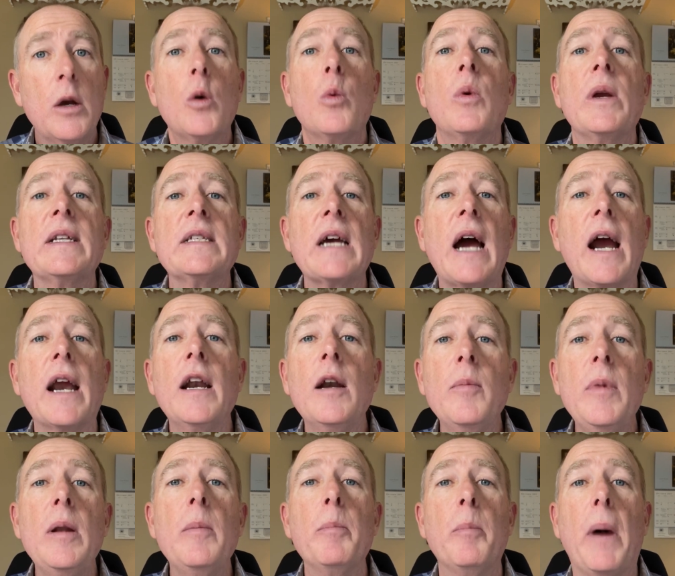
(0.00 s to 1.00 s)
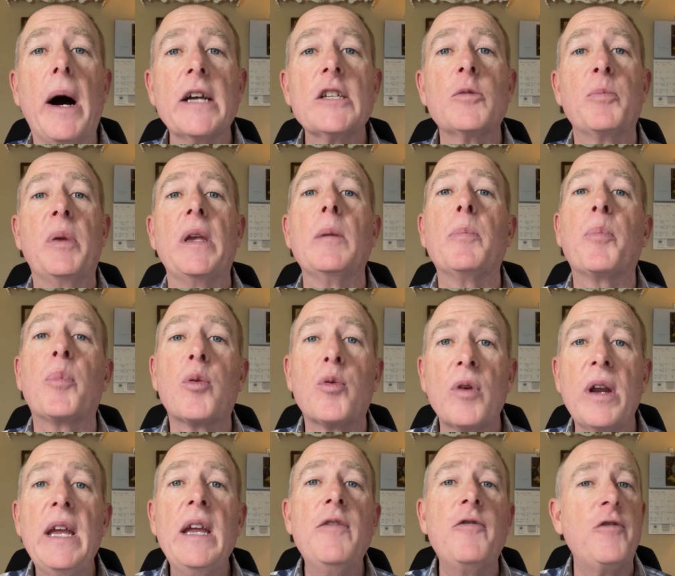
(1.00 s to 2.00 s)
Retirement must be
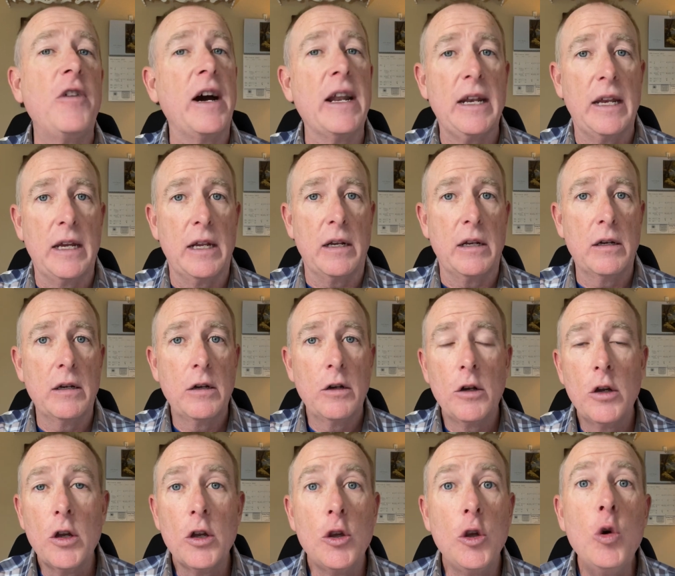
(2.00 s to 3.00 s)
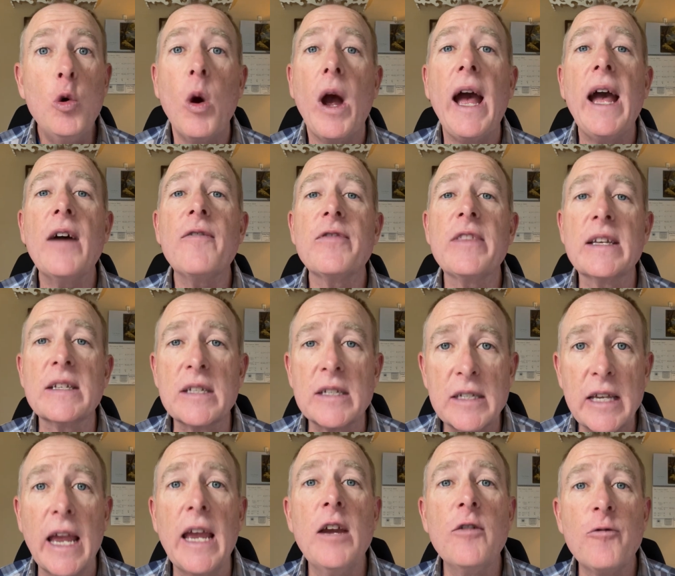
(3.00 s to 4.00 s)
pre-funded. You have to
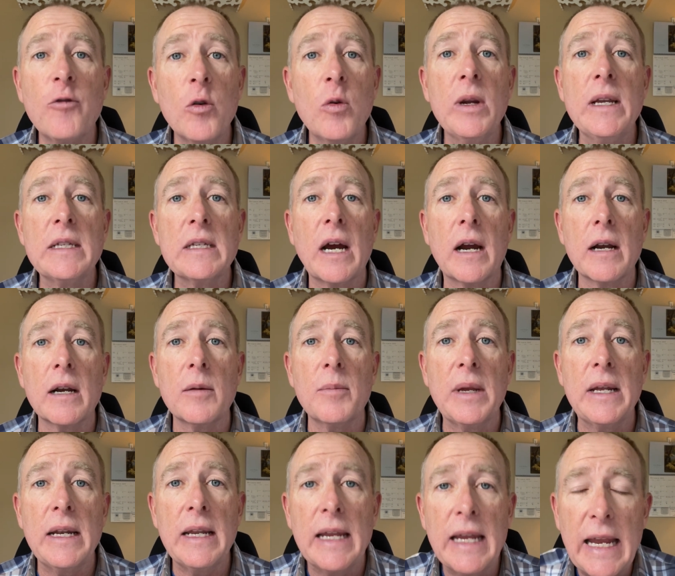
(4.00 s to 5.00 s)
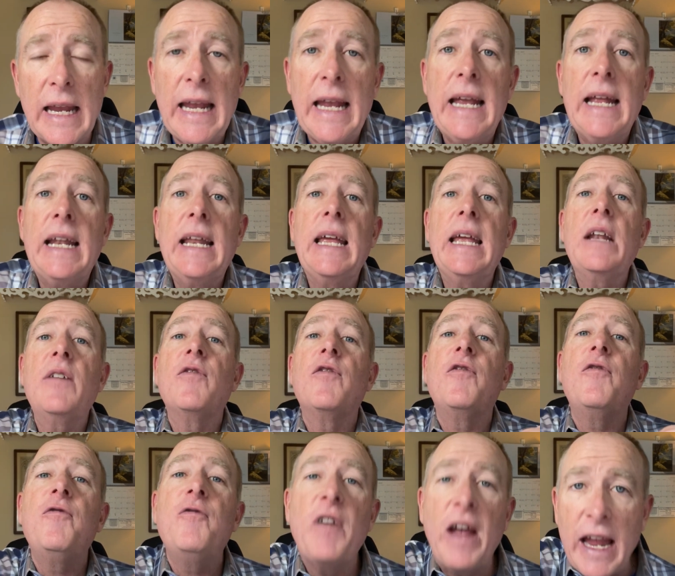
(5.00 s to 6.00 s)
save for retirement in
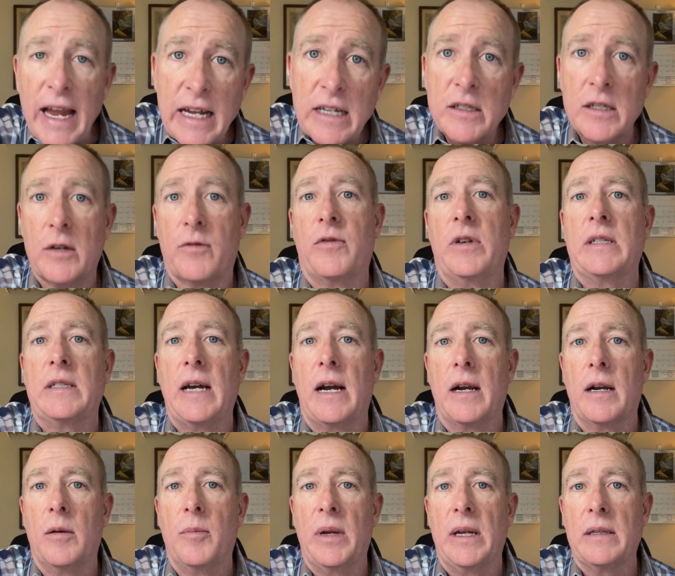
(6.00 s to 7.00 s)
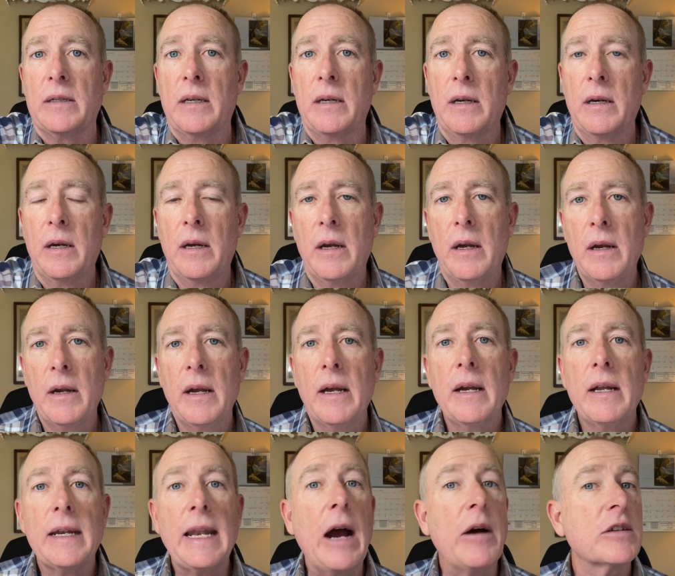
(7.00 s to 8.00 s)
advance of retirement.
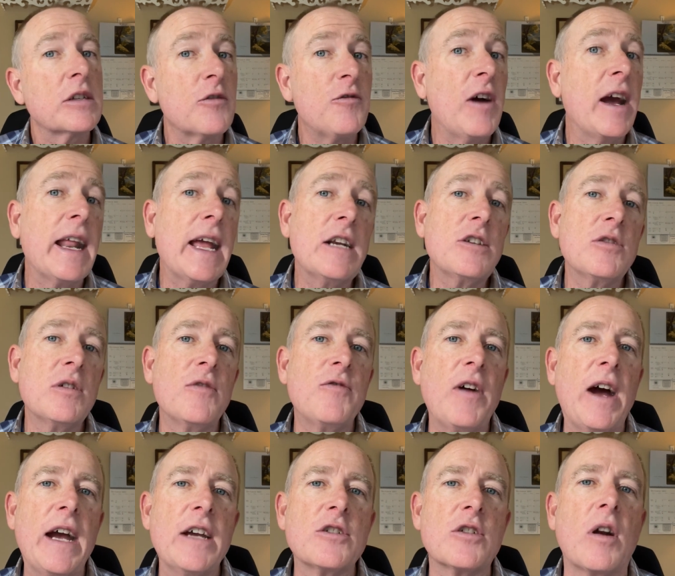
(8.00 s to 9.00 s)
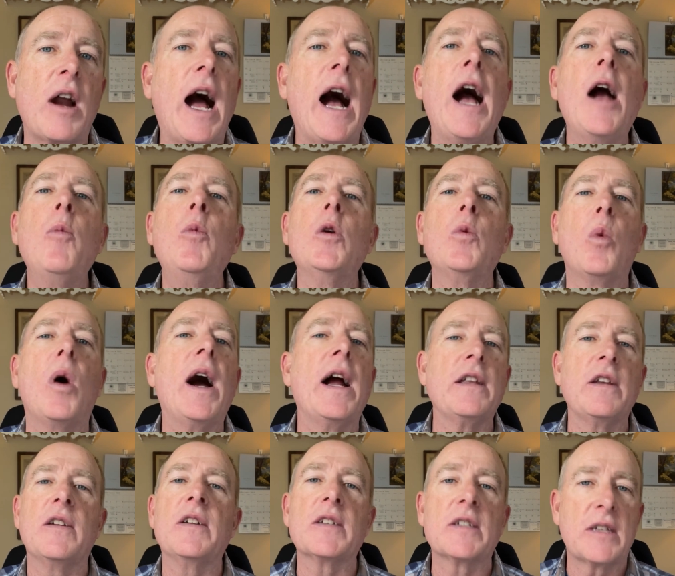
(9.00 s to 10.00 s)
Now, as a financial advisor, I would
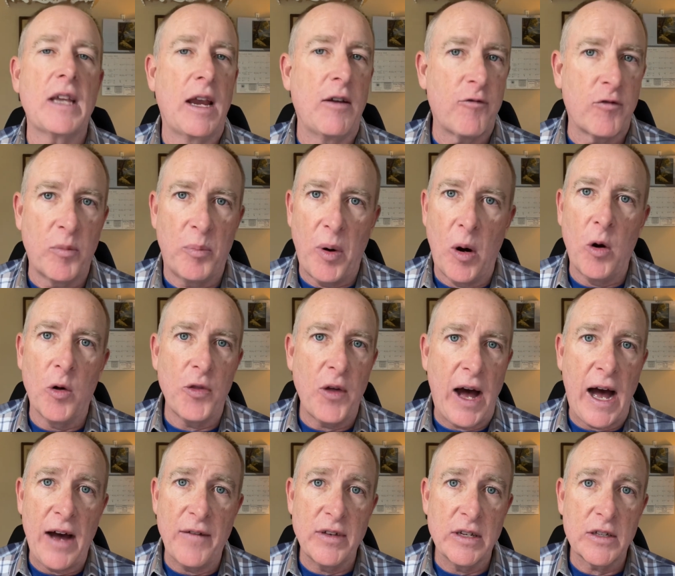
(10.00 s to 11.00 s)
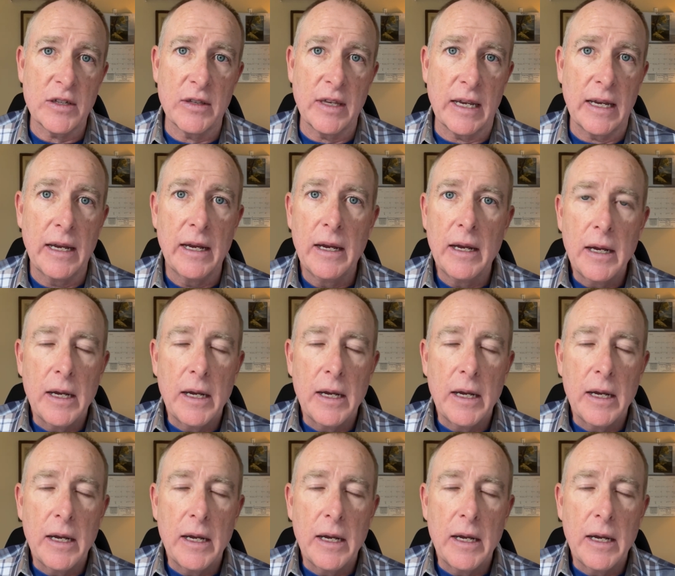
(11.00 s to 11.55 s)
want you to save for both, obviously.